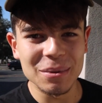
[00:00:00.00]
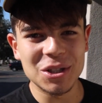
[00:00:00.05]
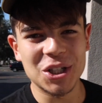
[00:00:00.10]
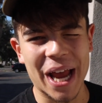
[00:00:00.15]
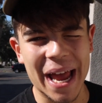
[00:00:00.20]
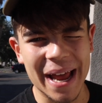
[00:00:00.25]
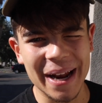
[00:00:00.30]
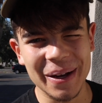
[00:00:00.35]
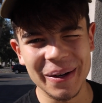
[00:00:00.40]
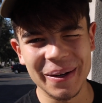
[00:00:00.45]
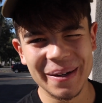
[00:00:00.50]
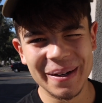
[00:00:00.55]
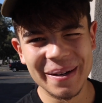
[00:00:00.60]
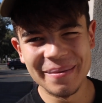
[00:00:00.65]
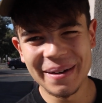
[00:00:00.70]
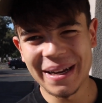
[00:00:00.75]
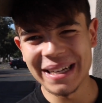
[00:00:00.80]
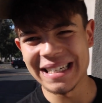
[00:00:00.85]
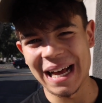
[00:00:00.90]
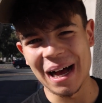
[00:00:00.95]
channel.
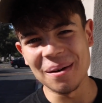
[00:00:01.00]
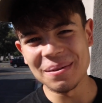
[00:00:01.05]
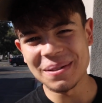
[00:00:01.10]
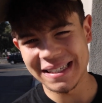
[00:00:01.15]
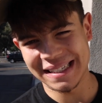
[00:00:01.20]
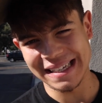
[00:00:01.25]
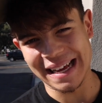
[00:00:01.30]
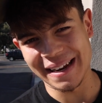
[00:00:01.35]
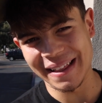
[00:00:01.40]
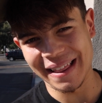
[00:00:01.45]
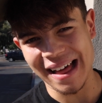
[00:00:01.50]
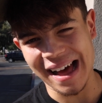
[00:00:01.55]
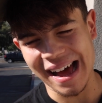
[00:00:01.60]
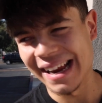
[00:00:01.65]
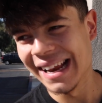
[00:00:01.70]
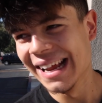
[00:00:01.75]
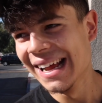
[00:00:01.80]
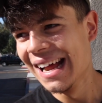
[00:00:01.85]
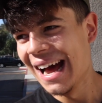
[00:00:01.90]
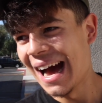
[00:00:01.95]
It helps us out a
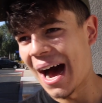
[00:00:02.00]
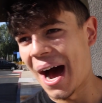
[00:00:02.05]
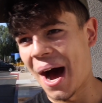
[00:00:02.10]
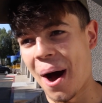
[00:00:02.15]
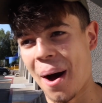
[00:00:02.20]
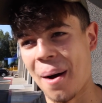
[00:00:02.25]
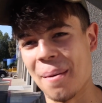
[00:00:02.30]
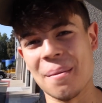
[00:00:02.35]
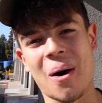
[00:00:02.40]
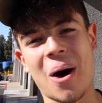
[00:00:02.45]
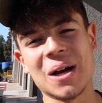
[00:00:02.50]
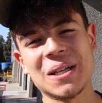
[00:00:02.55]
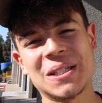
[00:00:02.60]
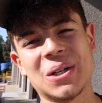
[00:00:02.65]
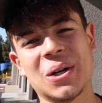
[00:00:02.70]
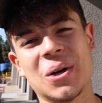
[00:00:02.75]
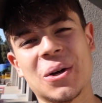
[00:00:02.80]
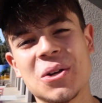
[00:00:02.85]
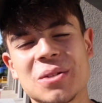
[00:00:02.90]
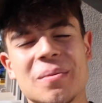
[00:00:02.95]
lot.
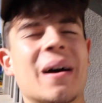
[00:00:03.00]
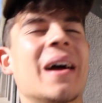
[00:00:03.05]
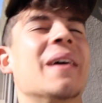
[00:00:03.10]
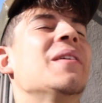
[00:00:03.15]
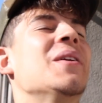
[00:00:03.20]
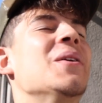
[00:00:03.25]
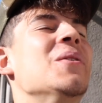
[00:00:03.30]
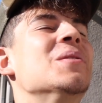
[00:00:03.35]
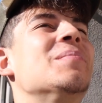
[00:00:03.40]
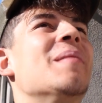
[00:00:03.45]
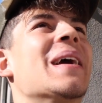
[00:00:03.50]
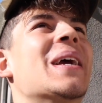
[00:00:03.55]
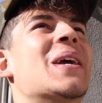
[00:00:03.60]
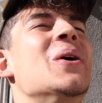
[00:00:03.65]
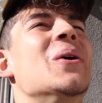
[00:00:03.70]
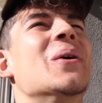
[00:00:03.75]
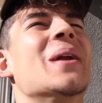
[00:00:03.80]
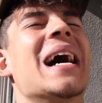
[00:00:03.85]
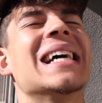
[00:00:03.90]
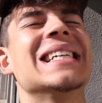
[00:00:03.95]
Also, use my
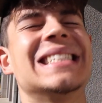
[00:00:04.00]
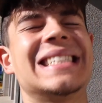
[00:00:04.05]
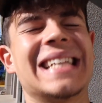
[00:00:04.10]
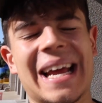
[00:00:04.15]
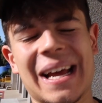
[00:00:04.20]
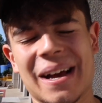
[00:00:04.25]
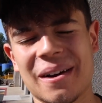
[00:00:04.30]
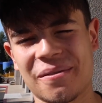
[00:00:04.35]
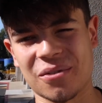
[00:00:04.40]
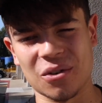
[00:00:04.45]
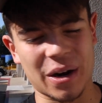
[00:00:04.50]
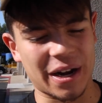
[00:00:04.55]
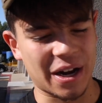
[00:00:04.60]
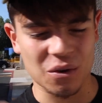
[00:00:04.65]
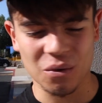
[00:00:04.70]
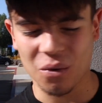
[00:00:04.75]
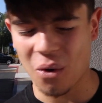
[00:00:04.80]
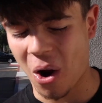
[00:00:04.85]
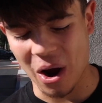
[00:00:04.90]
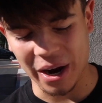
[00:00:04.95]
code Isaiah for
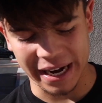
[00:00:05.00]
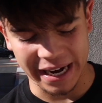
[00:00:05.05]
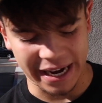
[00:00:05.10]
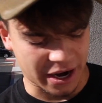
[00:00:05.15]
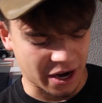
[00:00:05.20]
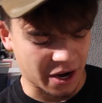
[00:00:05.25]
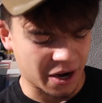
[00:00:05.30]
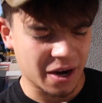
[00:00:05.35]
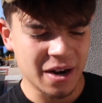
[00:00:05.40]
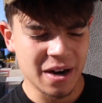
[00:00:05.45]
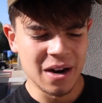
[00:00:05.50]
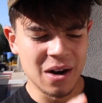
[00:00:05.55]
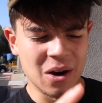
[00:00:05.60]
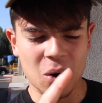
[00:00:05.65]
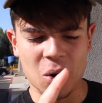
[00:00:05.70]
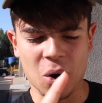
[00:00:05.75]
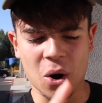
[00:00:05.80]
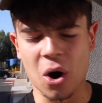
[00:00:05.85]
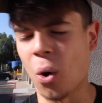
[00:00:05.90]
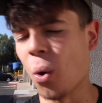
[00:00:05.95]
any raw gear
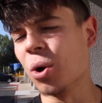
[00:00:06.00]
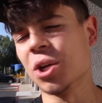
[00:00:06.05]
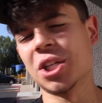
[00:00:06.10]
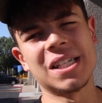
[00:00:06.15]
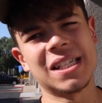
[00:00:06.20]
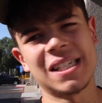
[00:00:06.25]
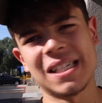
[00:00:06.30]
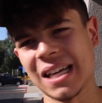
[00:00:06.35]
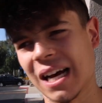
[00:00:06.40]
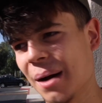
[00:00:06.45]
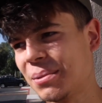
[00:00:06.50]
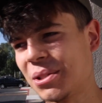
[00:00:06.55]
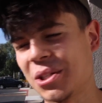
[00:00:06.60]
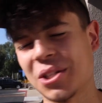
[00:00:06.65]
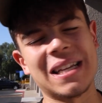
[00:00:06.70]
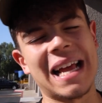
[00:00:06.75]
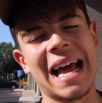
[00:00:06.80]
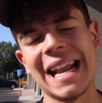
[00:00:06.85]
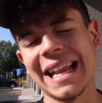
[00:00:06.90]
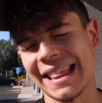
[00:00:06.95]
or Origin subs or
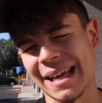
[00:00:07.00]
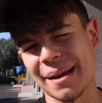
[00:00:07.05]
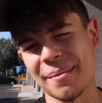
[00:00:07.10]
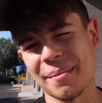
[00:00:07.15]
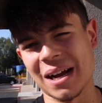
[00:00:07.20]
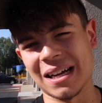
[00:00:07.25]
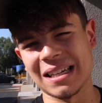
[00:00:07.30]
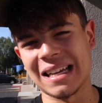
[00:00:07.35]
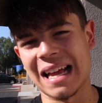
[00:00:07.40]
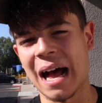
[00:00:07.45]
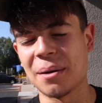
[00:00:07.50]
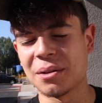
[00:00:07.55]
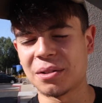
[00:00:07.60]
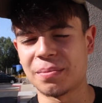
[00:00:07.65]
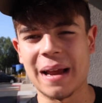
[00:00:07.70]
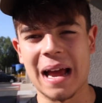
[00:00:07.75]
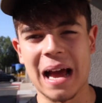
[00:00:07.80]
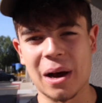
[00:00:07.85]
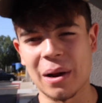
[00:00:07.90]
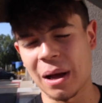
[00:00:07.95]
anything, because it helps
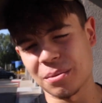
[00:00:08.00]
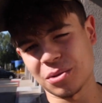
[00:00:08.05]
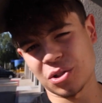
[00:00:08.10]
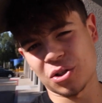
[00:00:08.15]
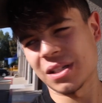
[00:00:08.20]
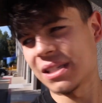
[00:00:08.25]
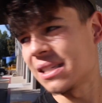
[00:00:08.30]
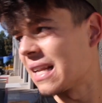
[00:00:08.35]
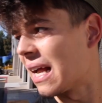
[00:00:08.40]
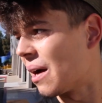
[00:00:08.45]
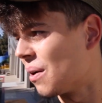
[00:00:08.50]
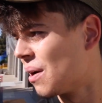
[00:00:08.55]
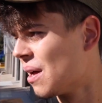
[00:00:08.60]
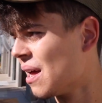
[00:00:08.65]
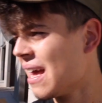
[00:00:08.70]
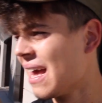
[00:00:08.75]
me out. It helps Chris out.